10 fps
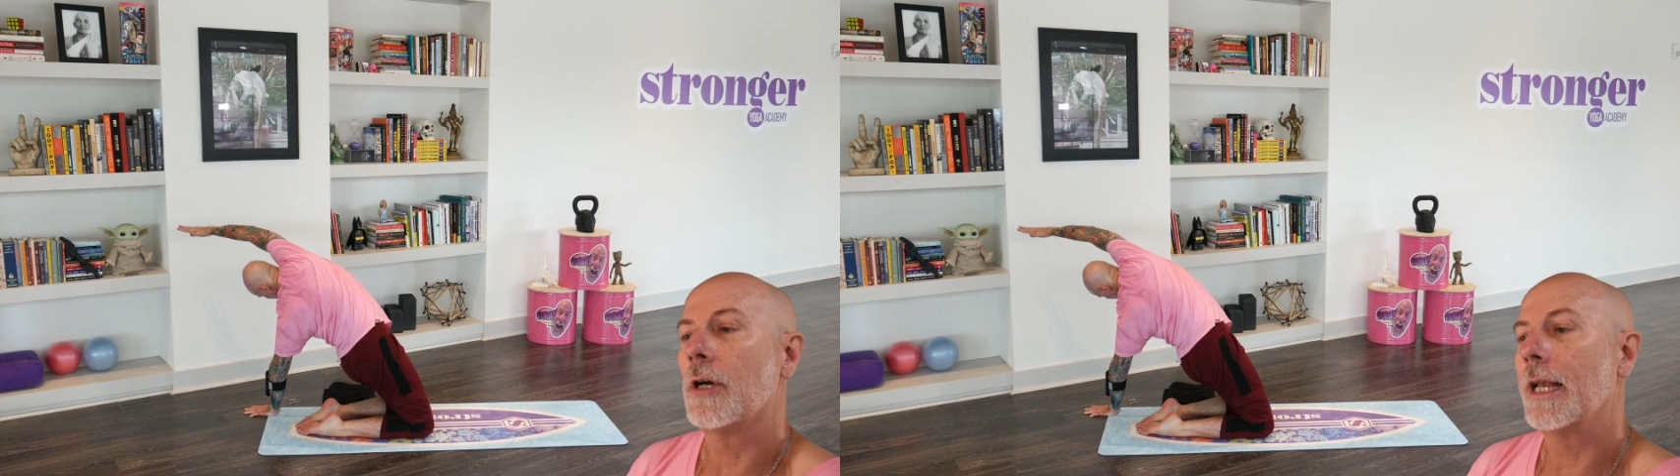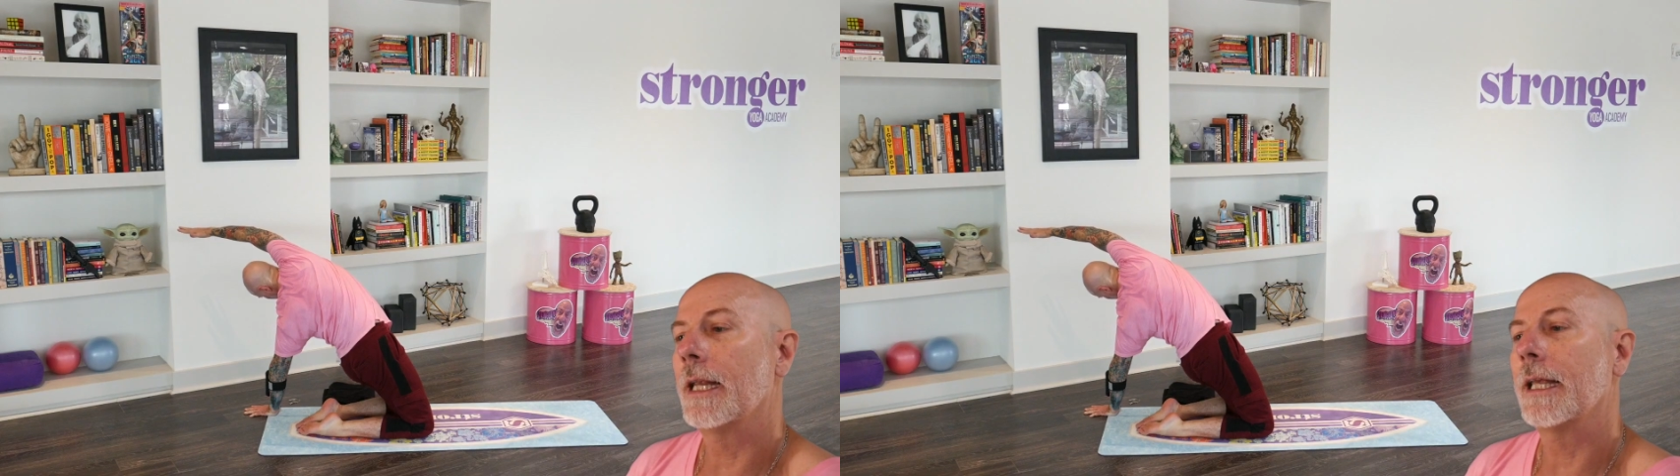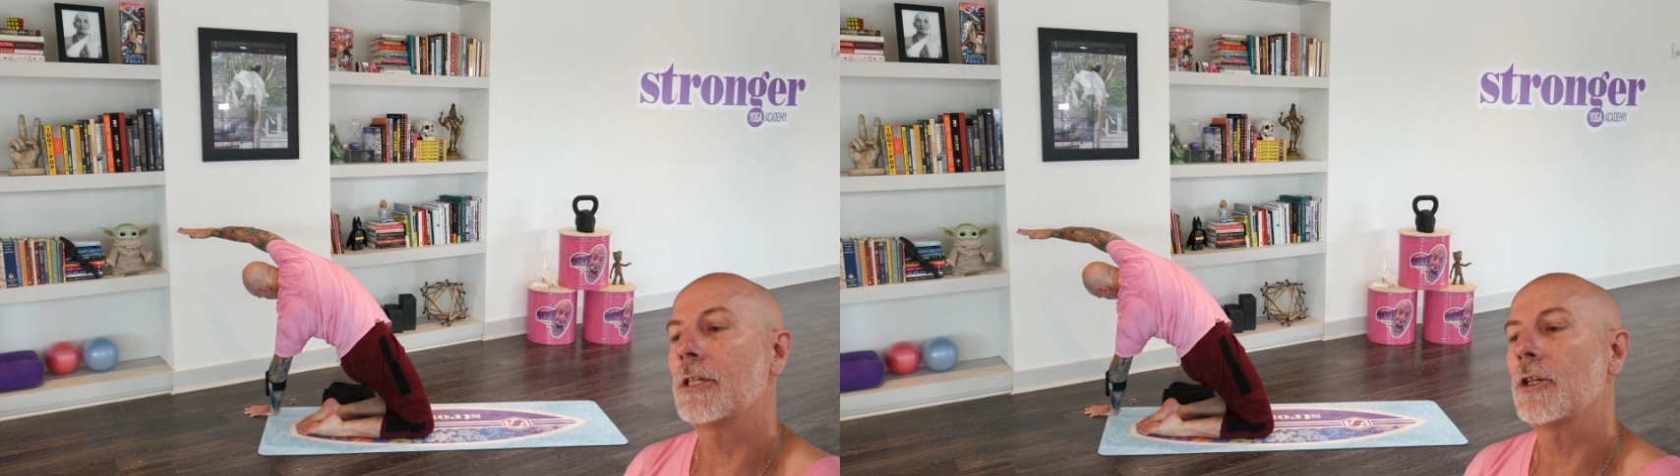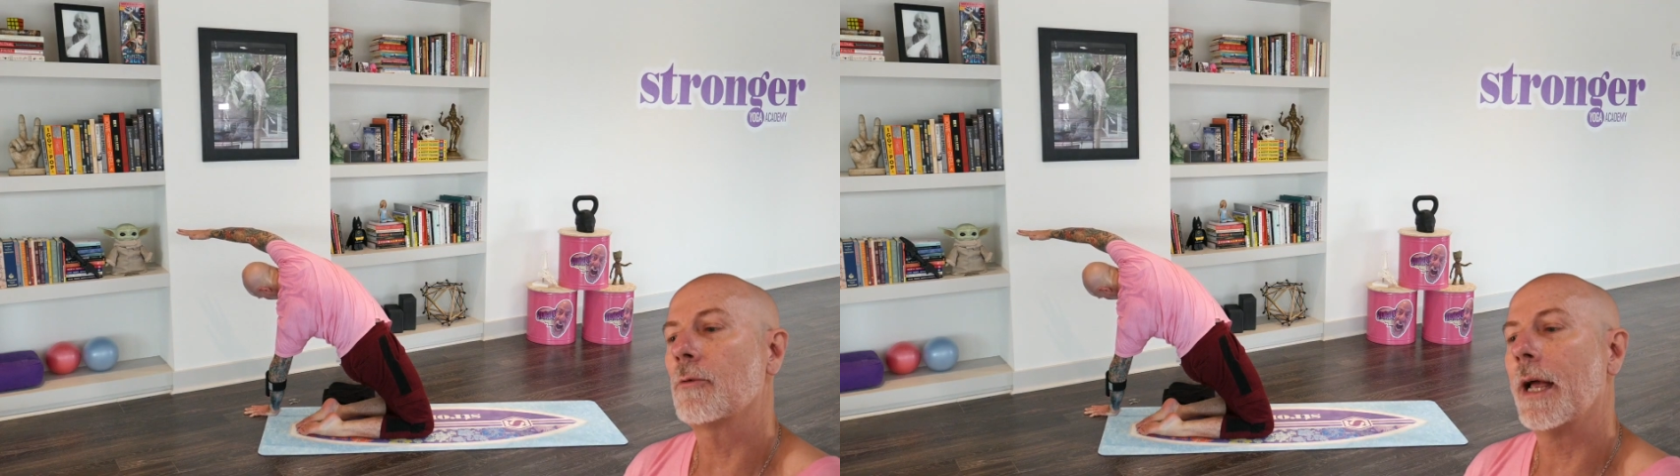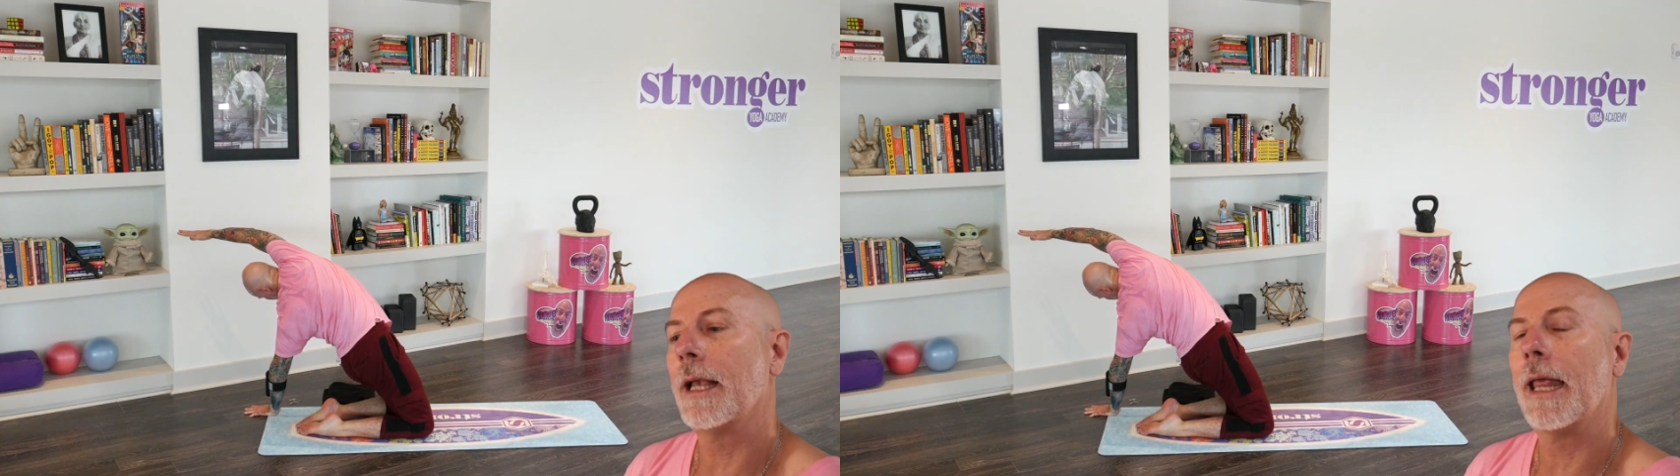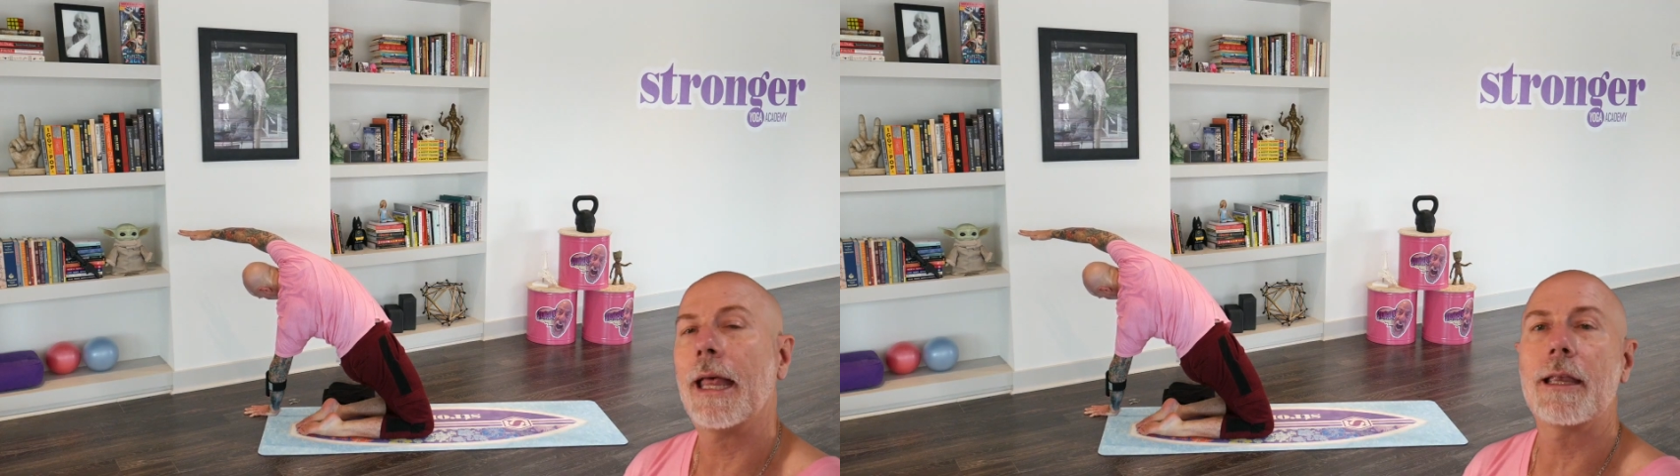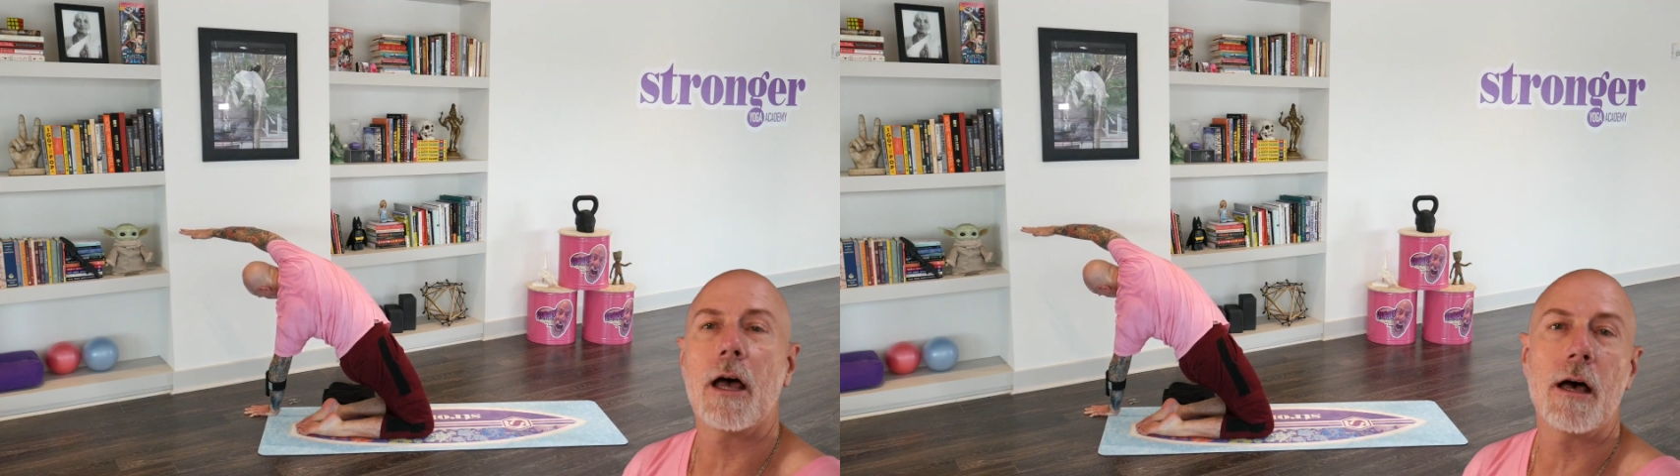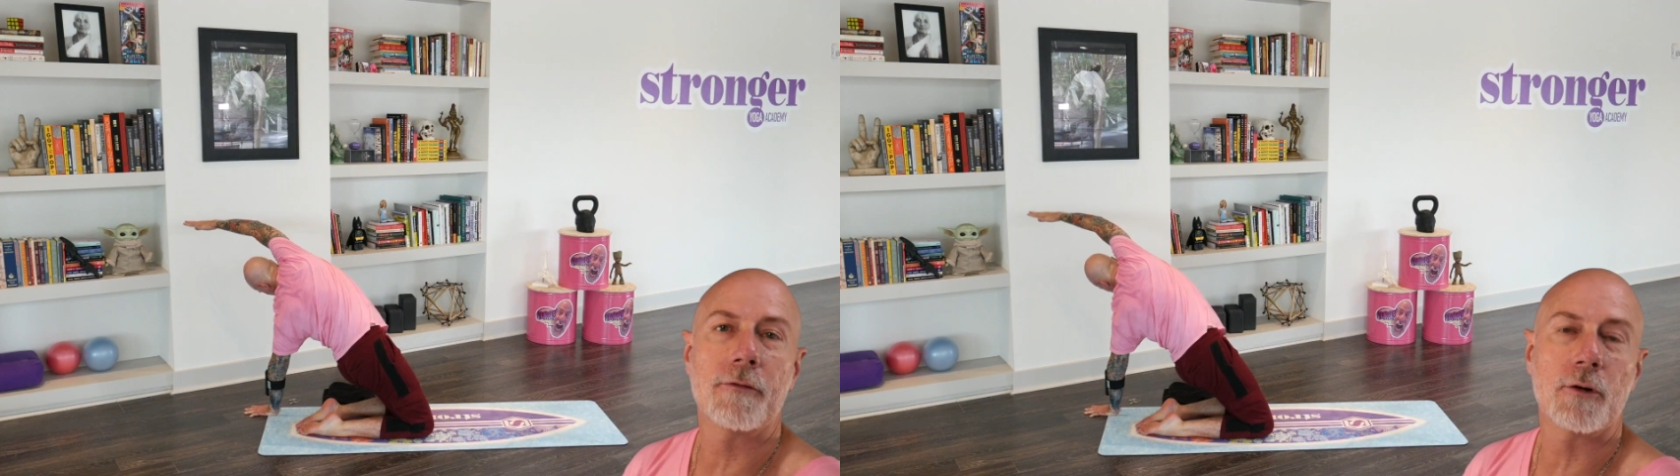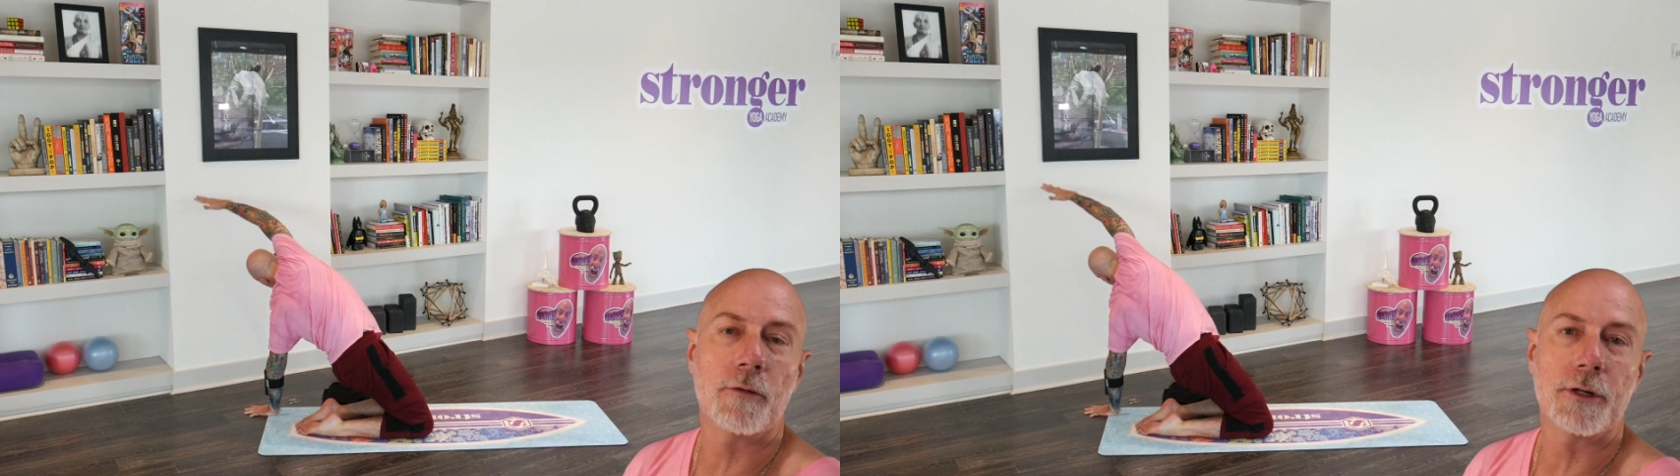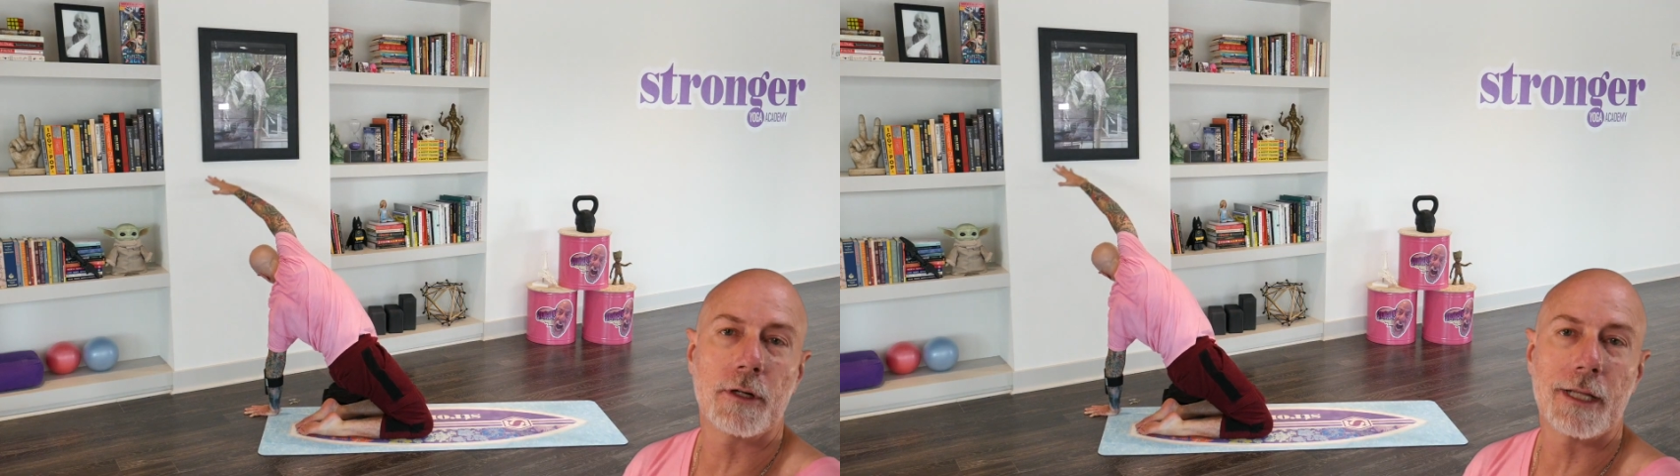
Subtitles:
to get your right hand to hover over your